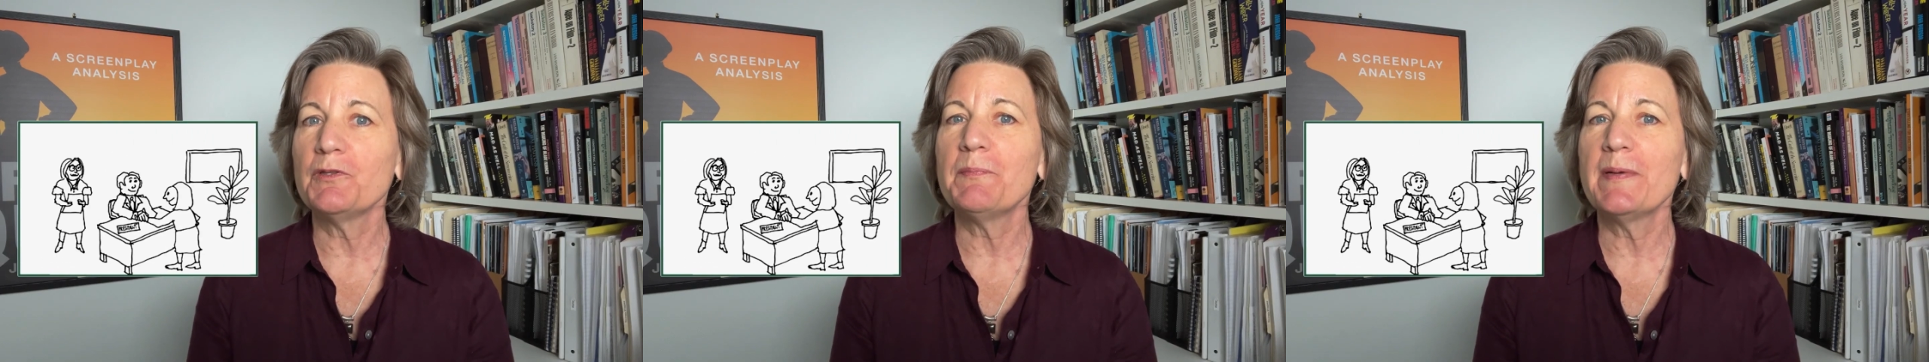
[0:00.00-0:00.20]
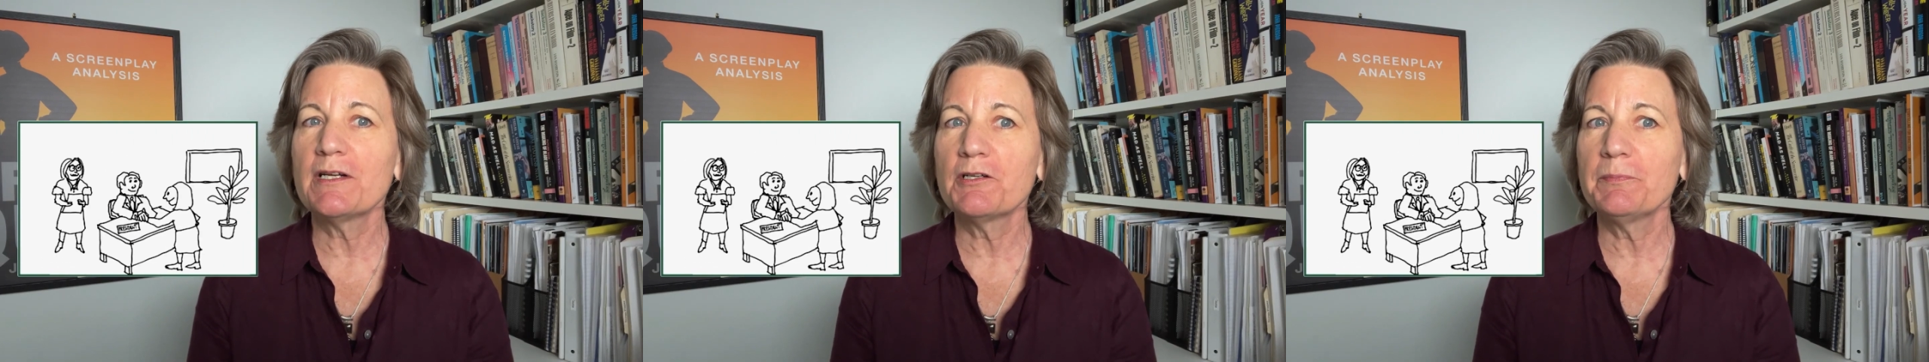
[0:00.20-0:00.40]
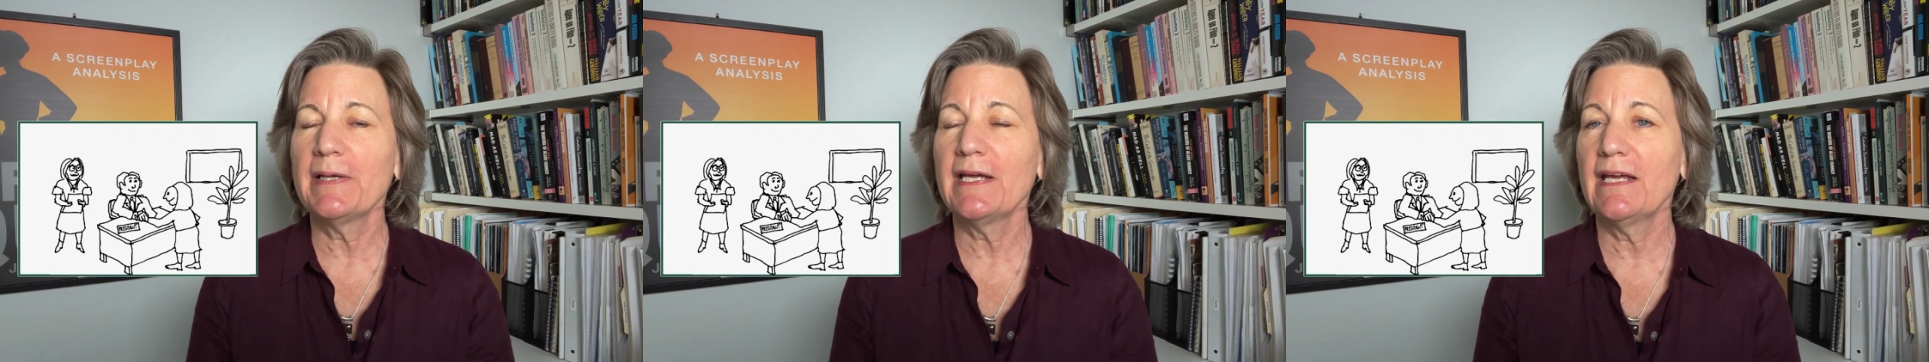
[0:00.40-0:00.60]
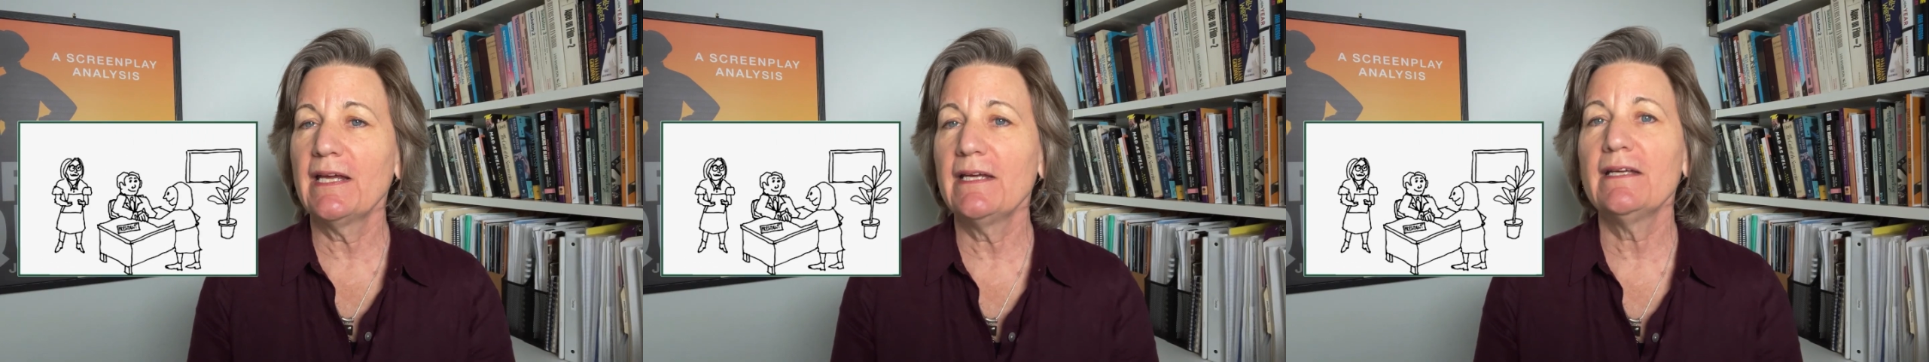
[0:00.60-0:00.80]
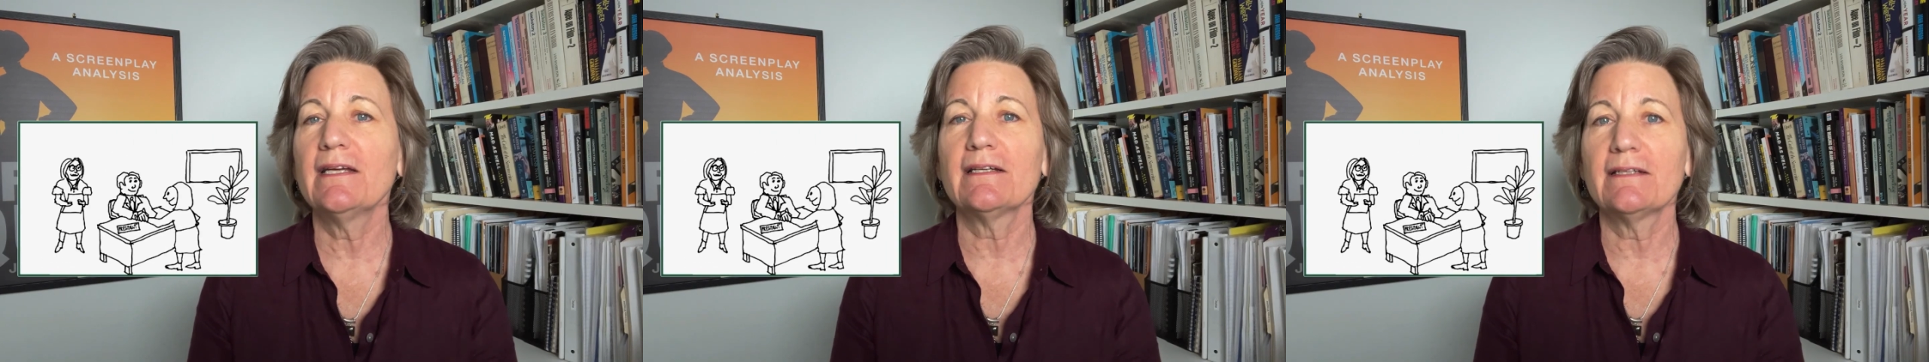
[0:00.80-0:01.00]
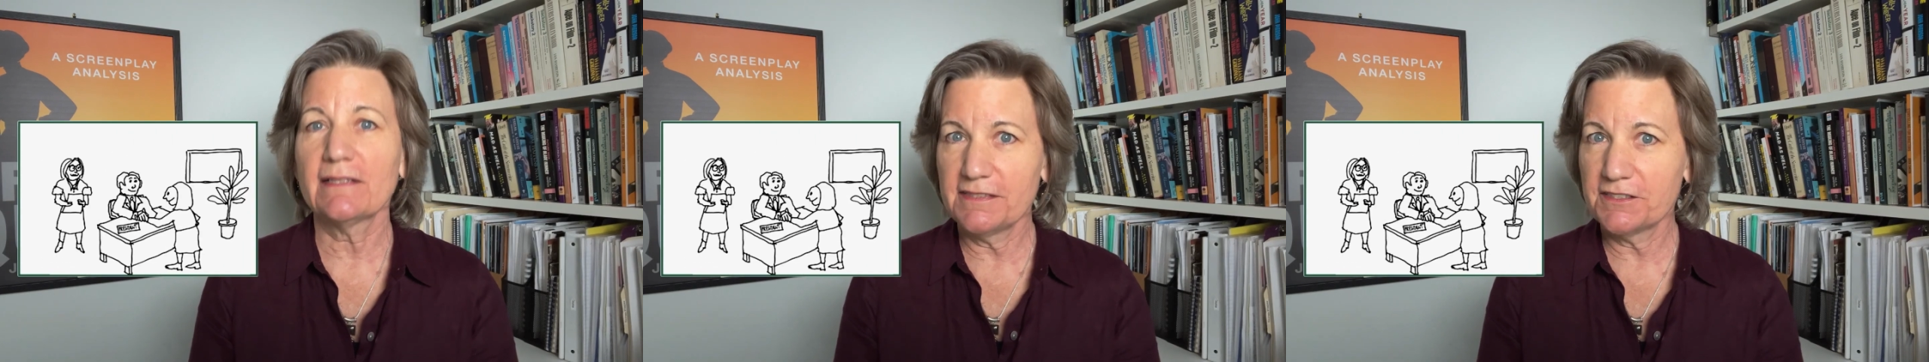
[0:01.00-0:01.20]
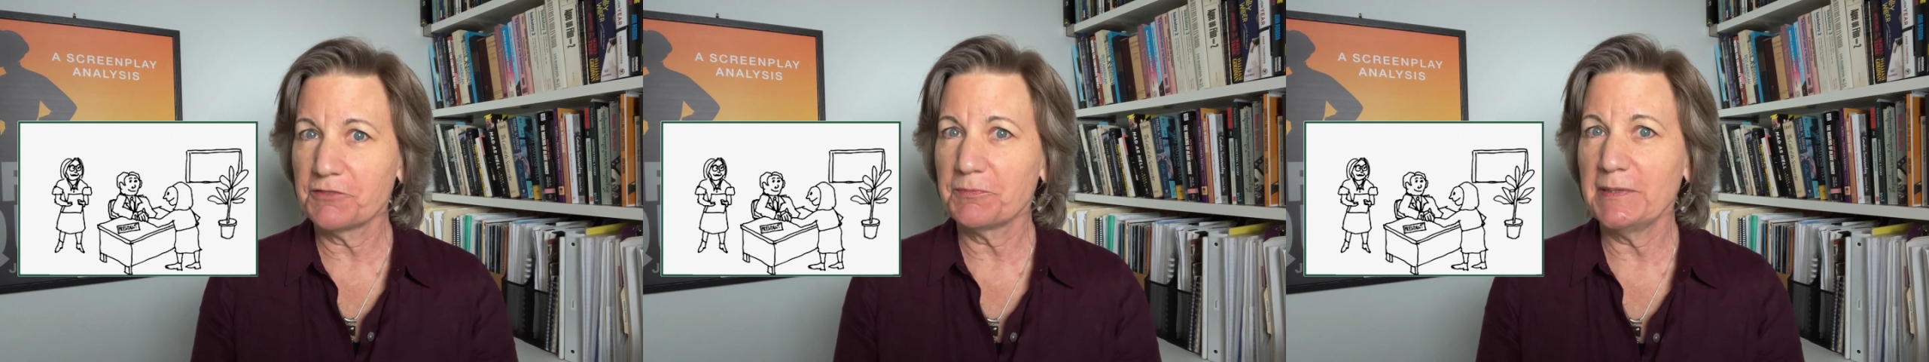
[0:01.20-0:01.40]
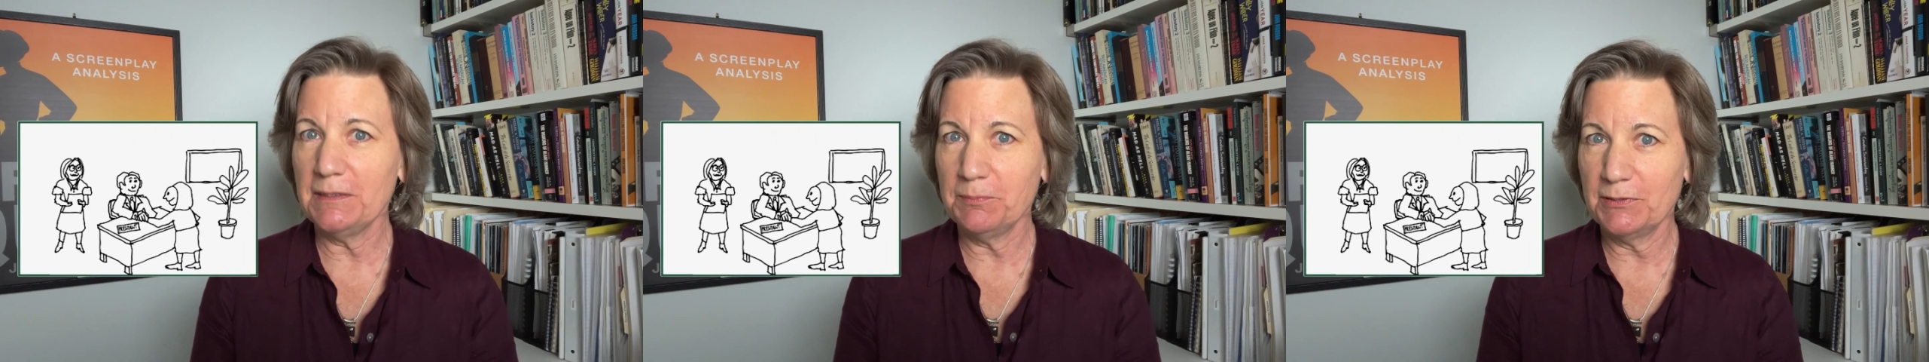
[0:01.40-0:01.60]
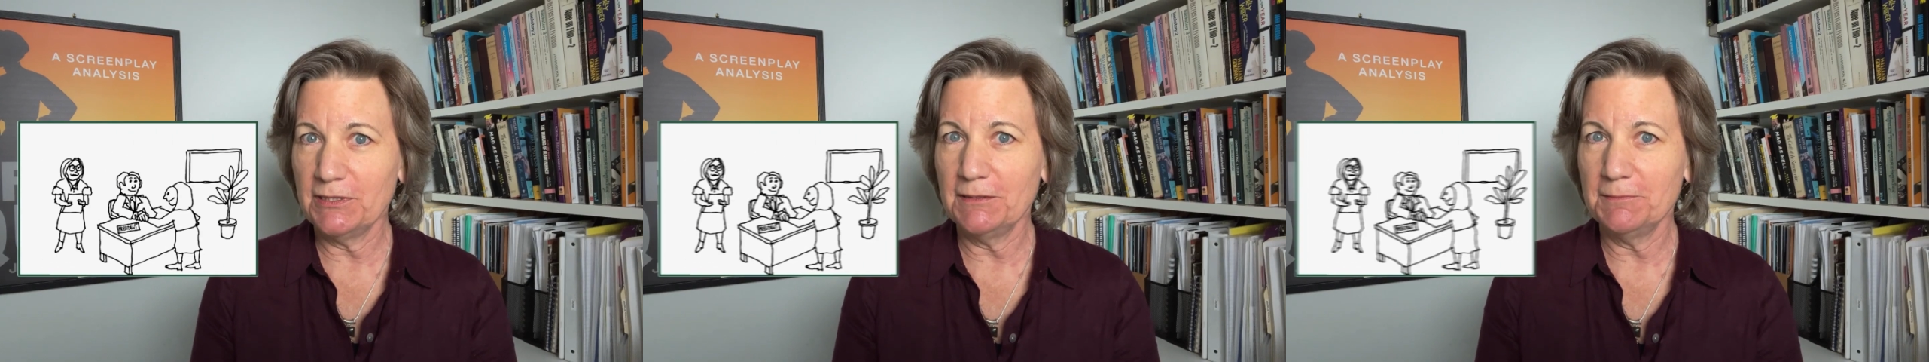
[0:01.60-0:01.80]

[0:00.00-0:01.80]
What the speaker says: better pay and nicer people.